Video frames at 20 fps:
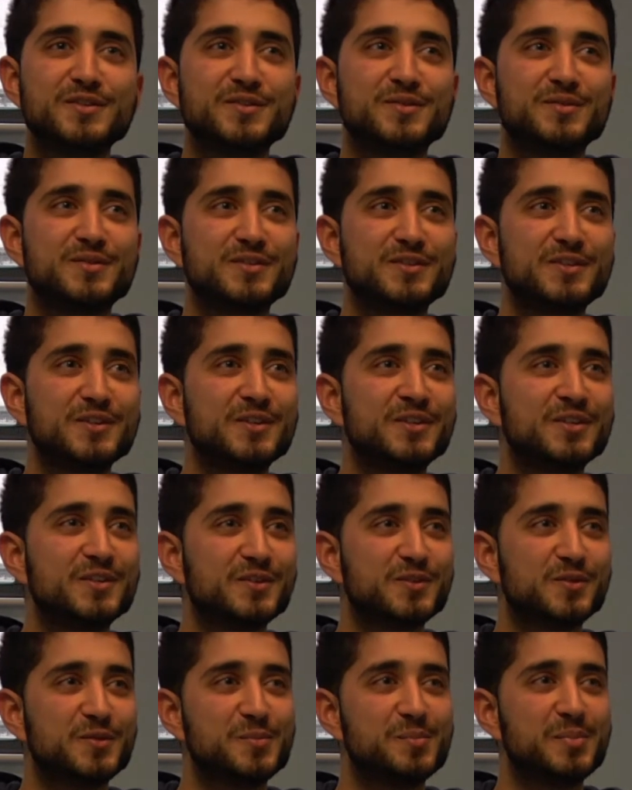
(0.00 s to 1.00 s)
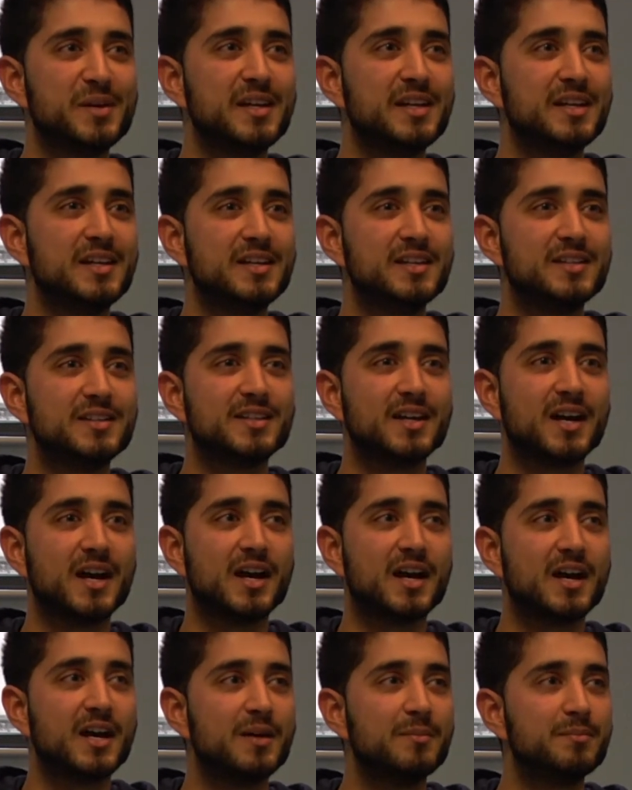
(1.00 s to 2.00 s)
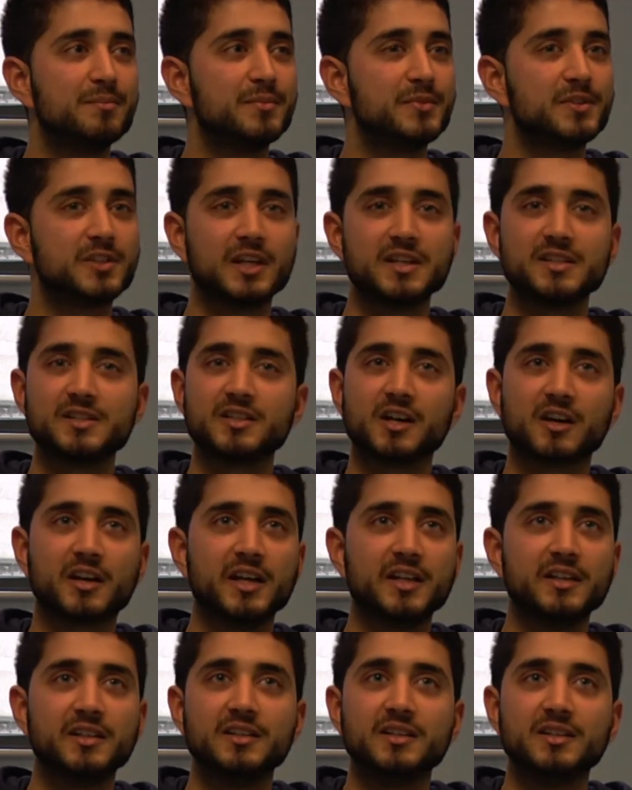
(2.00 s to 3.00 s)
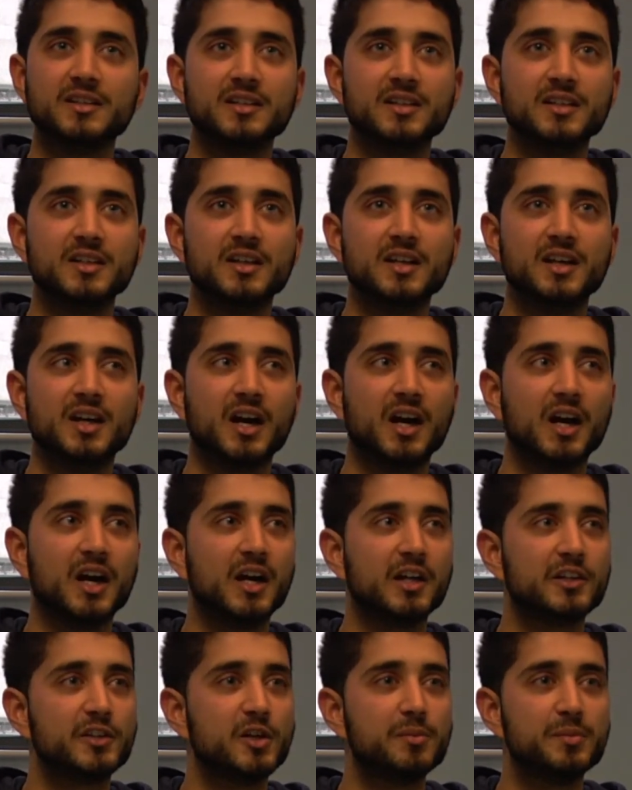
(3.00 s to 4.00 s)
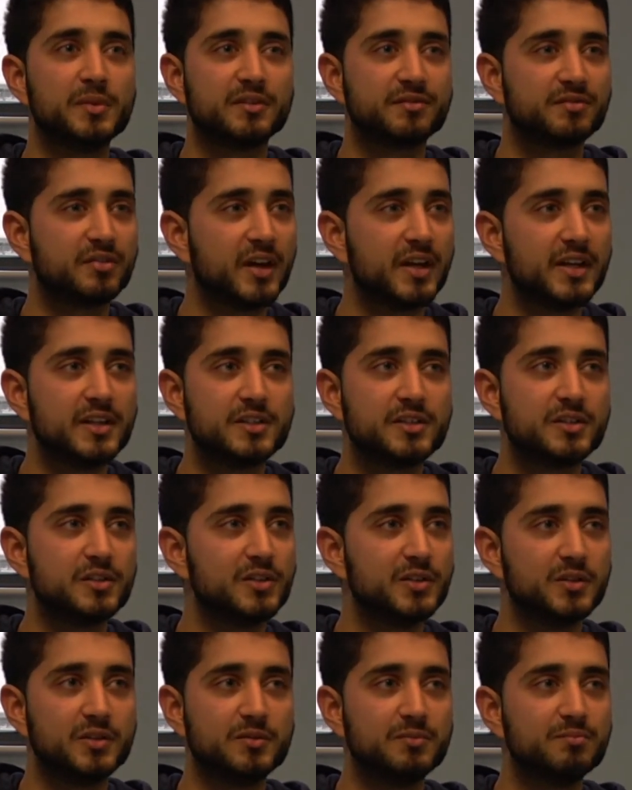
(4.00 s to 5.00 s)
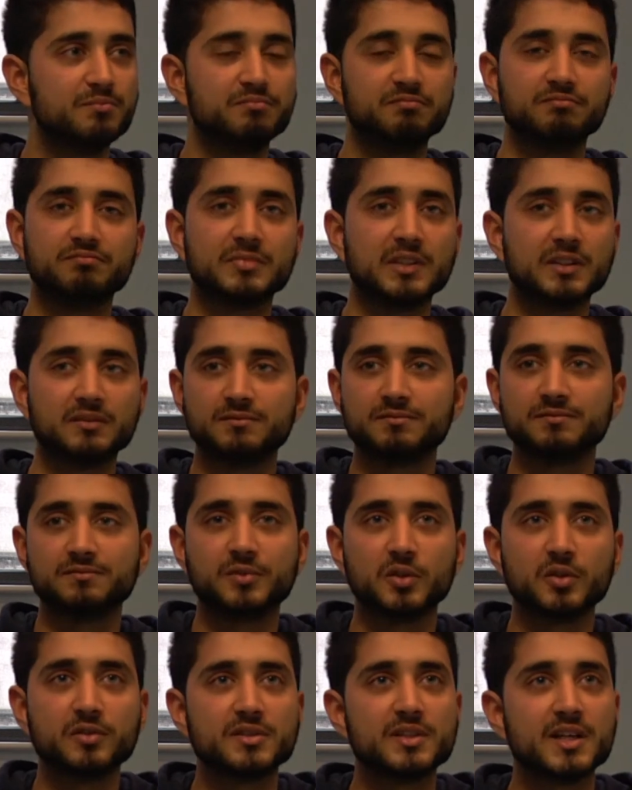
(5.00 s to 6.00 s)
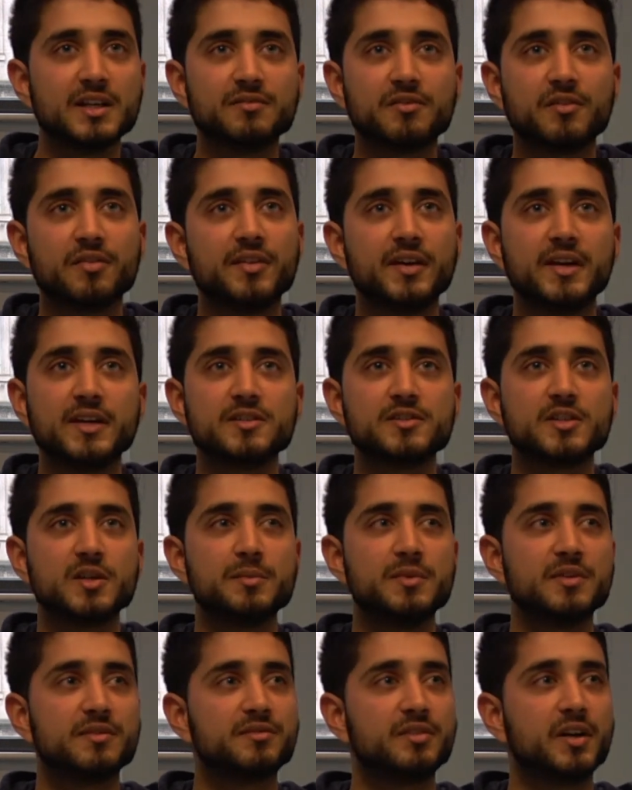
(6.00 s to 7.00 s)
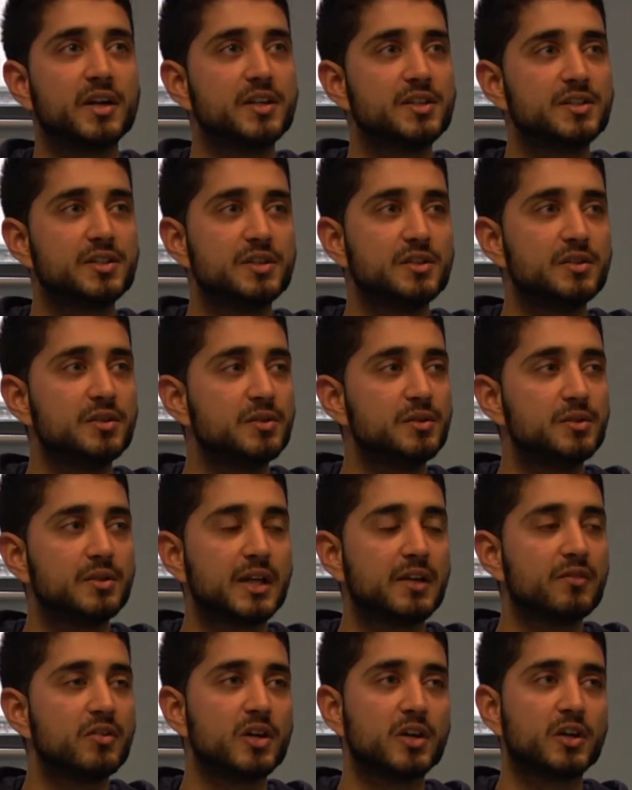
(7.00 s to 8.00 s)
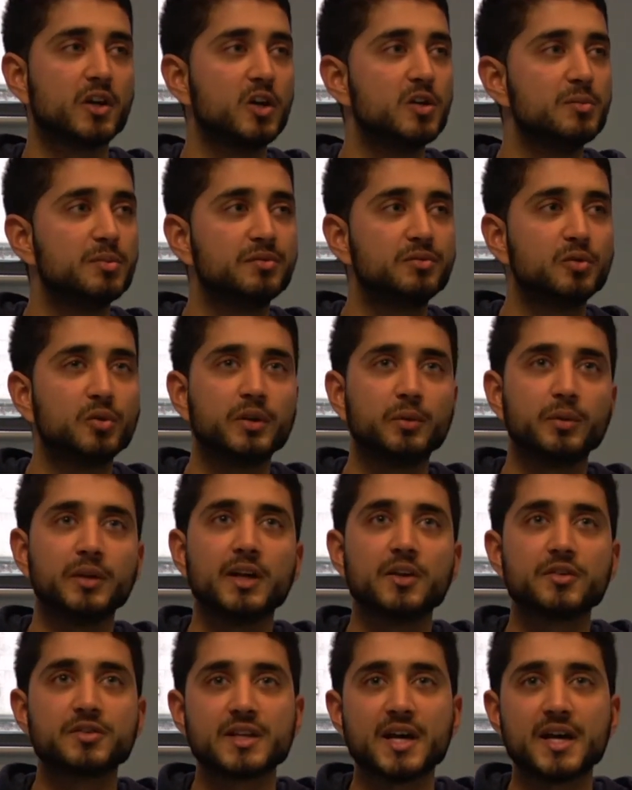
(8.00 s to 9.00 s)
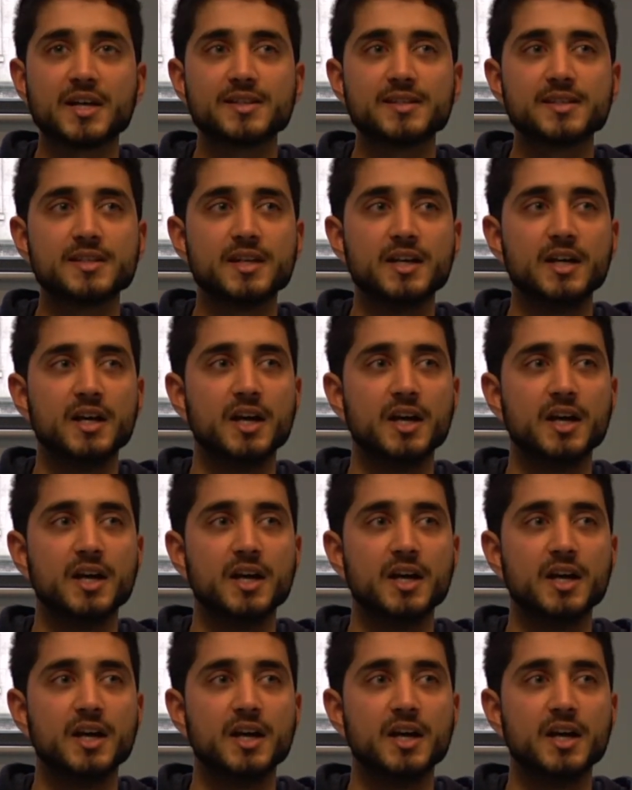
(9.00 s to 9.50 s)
students would be to get stuck in. Don't be afraid to volunteer for things, don't be afraid to give it a go before anyone else has.